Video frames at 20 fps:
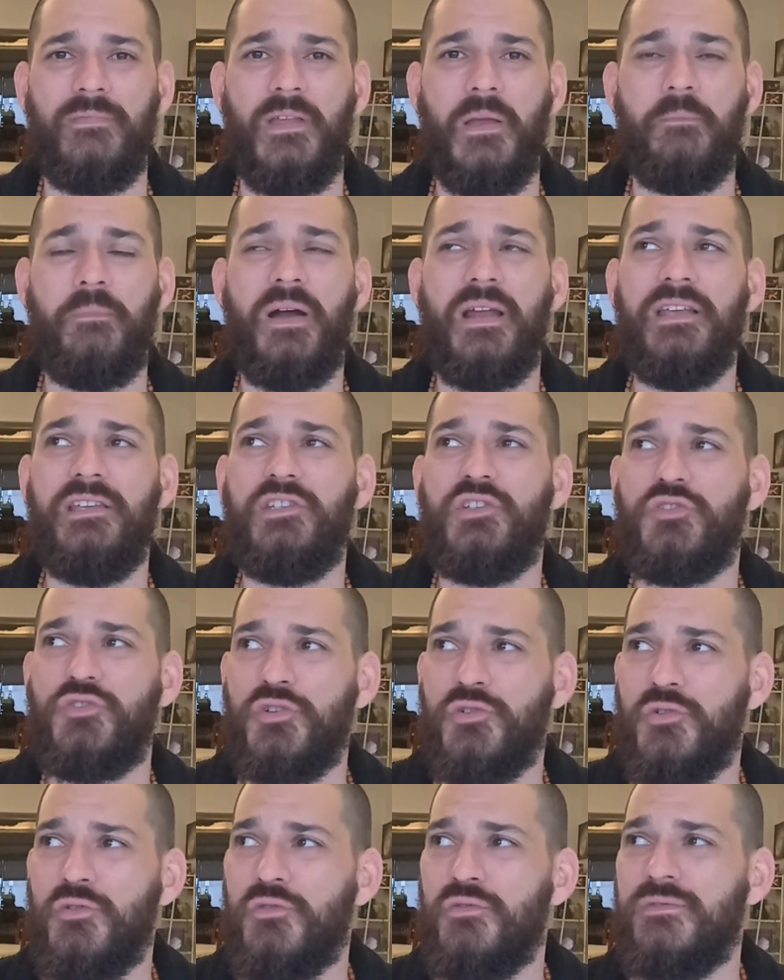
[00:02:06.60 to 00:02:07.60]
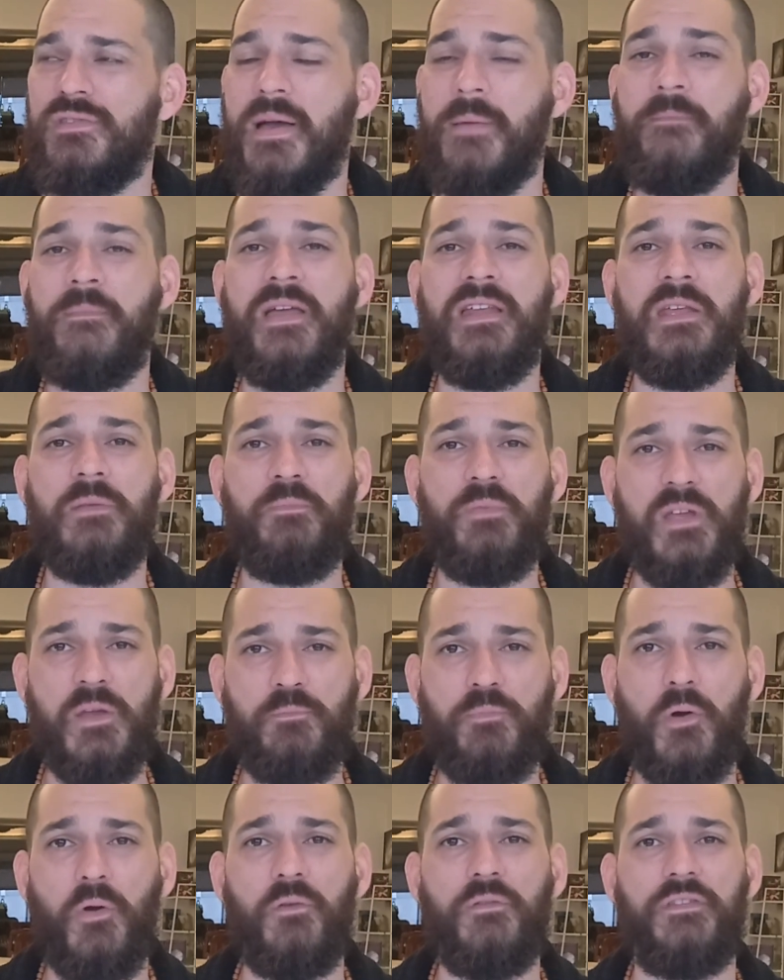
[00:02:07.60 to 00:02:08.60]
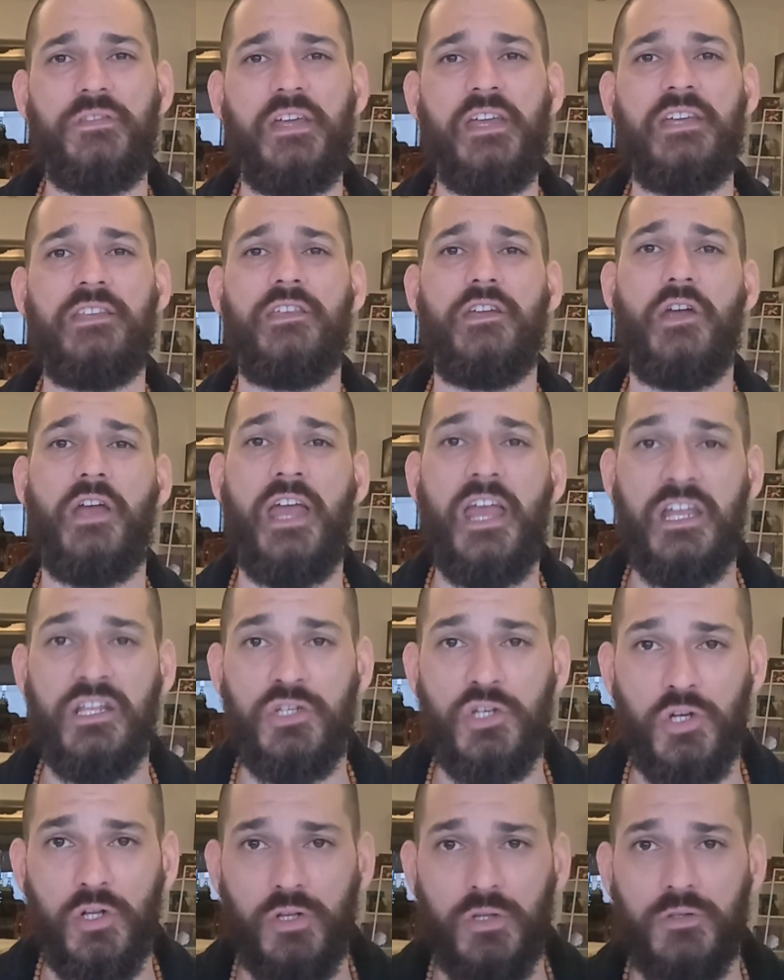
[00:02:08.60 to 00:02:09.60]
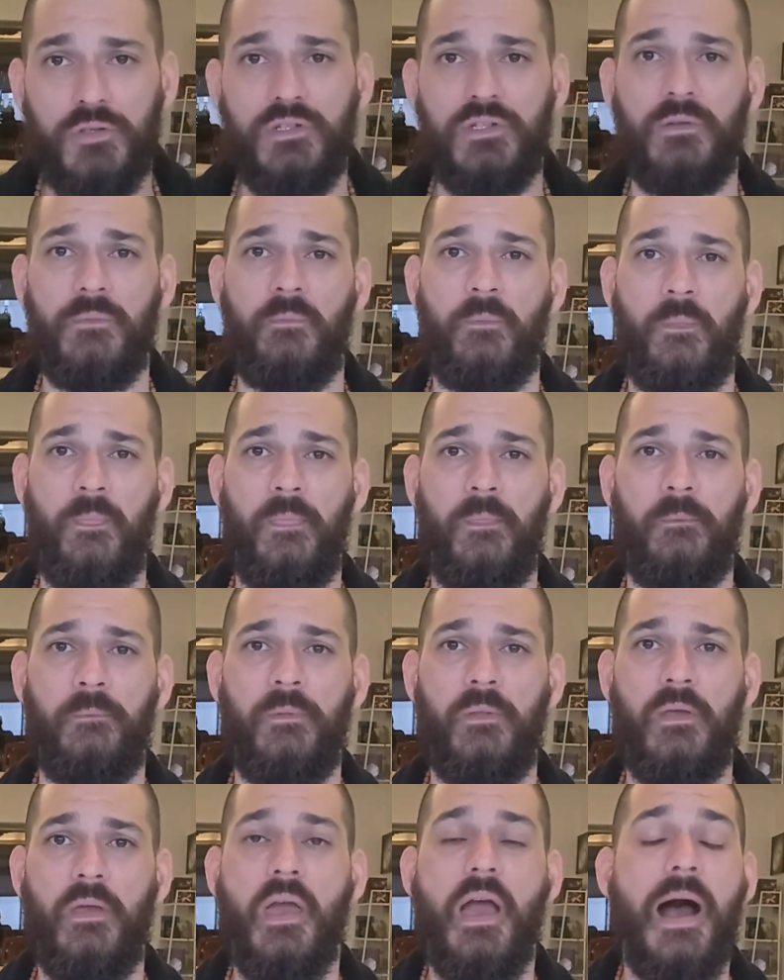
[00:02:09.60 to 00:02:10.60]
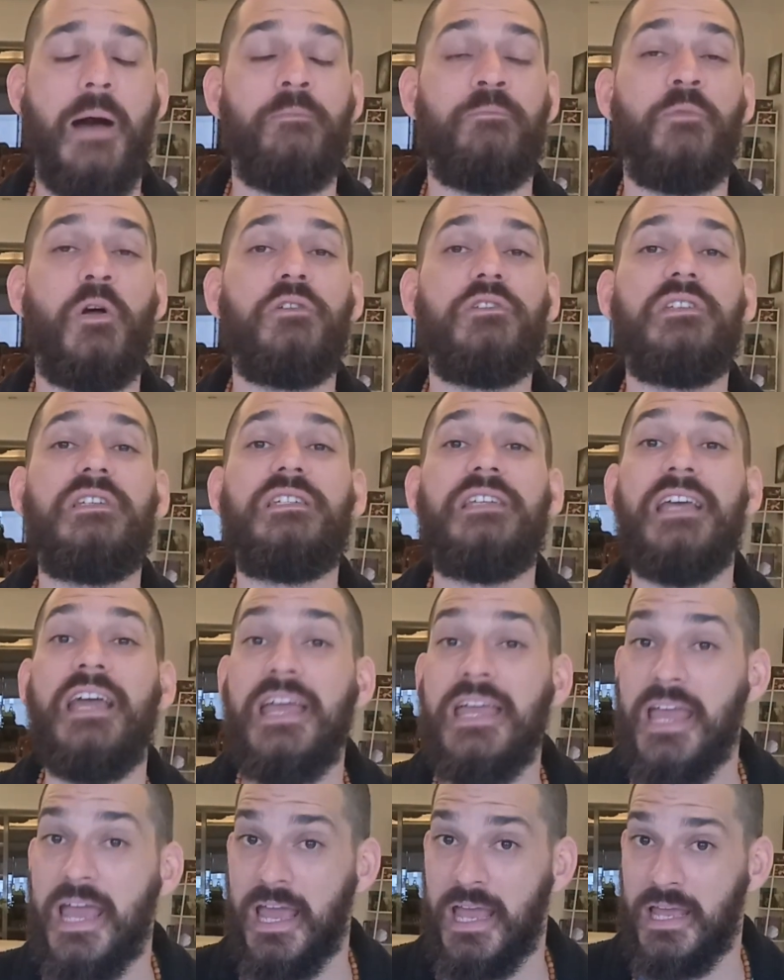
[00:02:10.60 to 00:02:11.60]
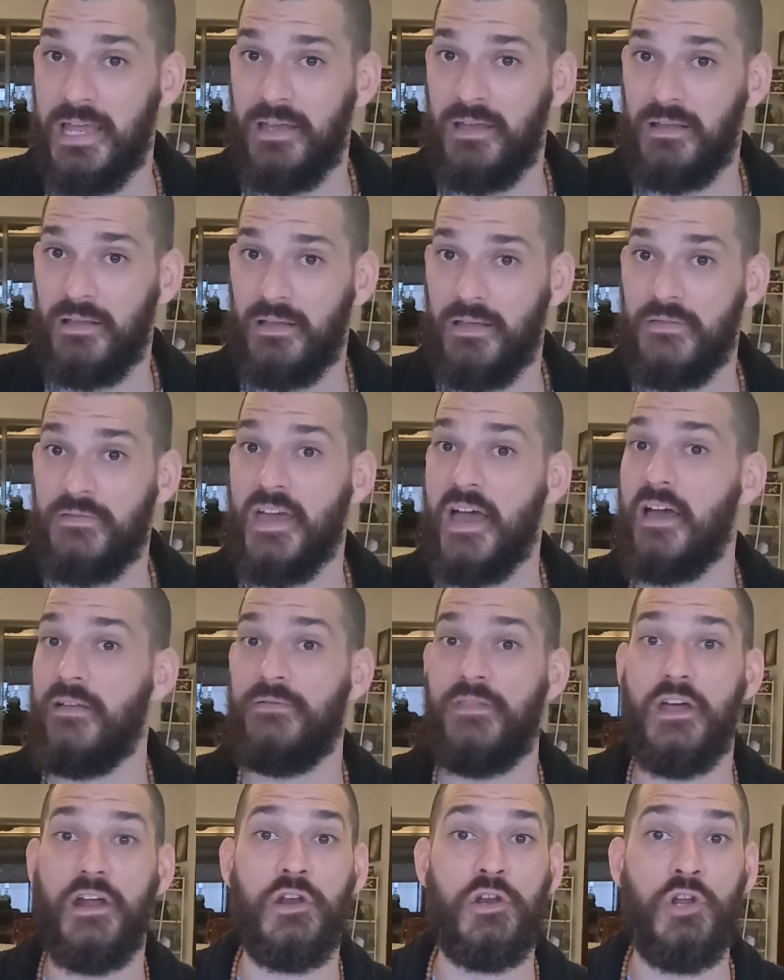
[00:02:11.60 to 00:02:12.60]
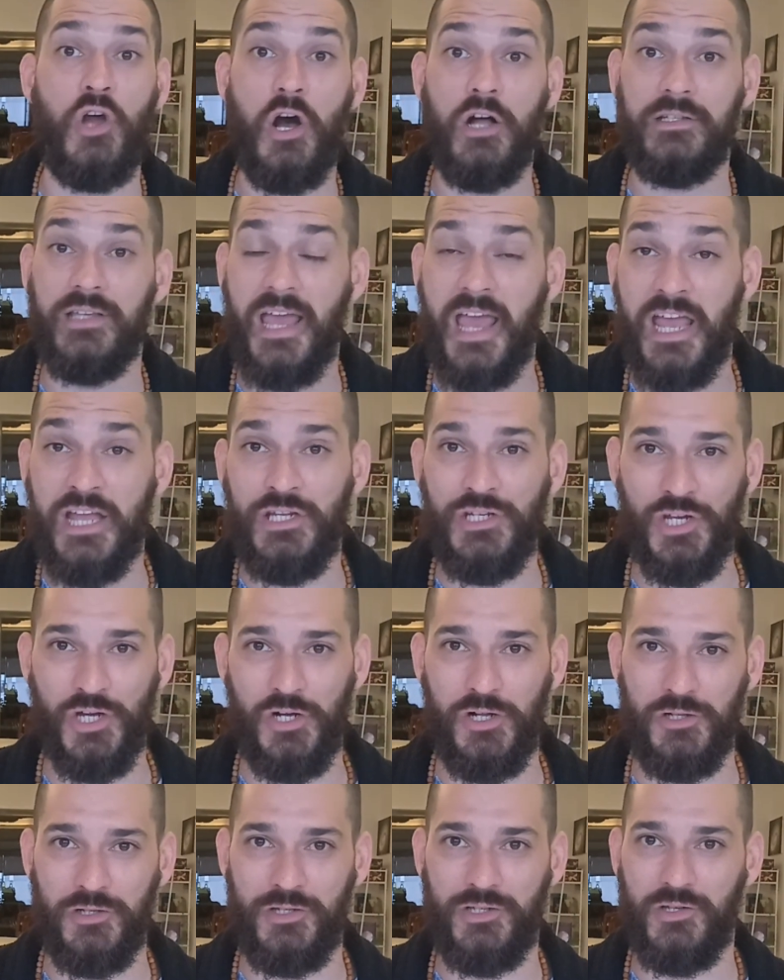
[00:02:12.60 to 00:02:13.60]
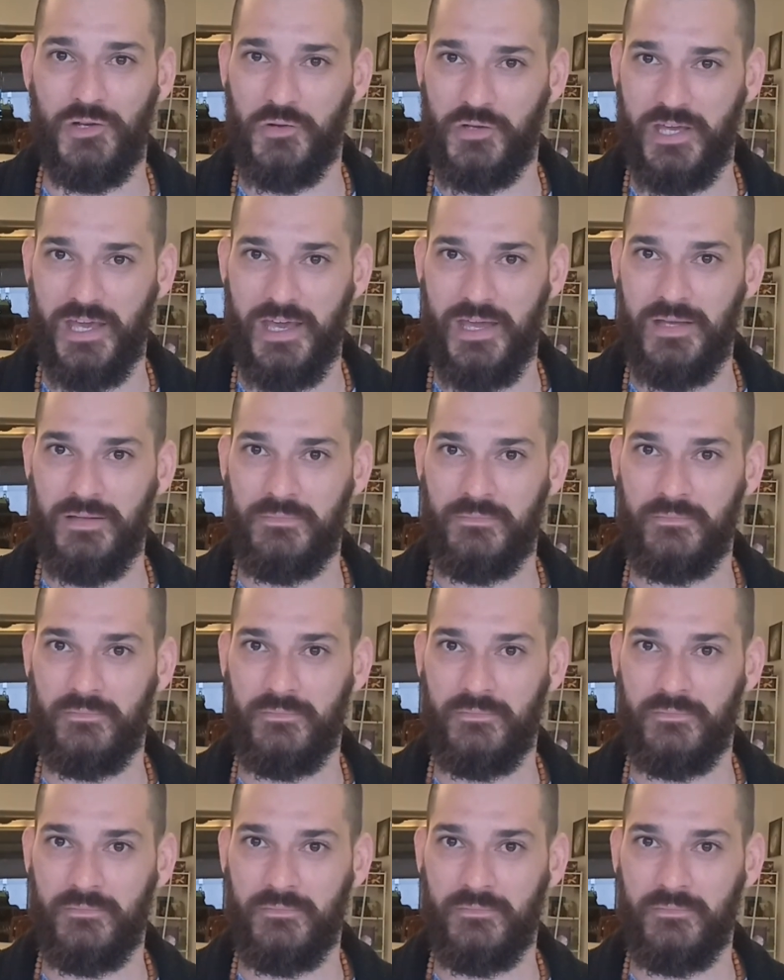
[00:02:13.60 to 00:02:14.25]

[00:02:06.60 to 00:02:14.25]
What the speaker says: But it's true that many people think they're angels. I'm not saying that they're not angels, okay?